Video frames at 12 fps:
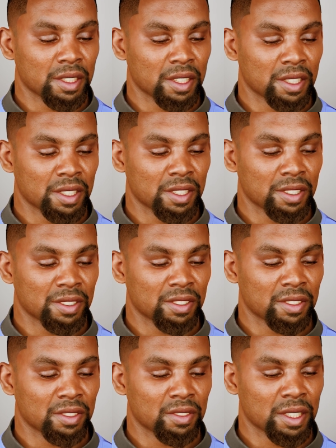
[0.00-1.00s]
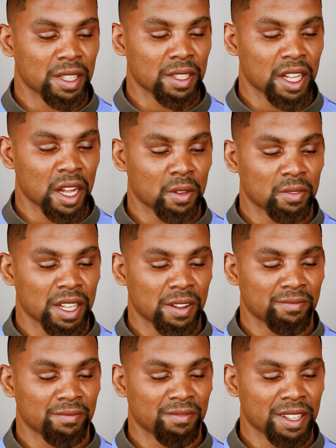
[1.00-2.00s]
and allow
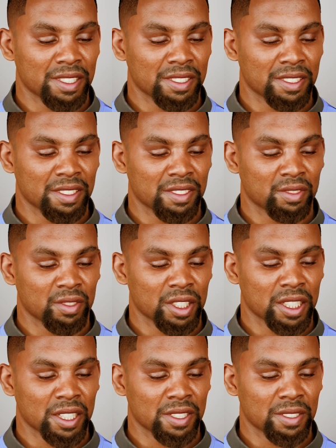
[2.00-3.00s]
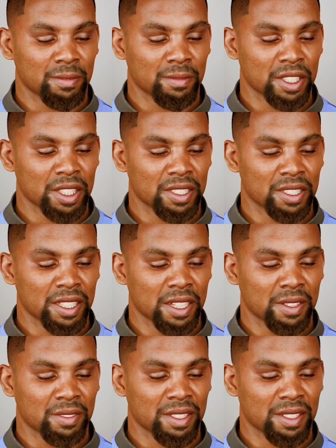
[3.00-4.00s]
live face to take pictures
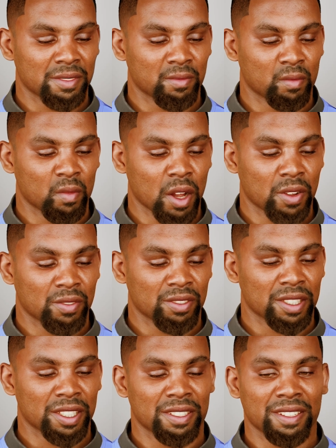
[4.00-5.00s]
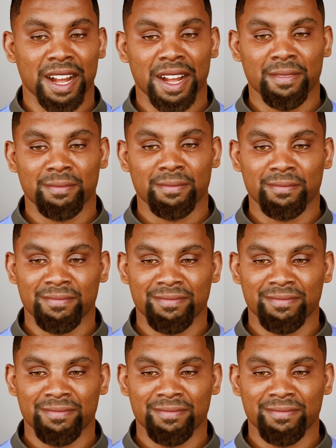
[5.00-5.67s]
okay why using this app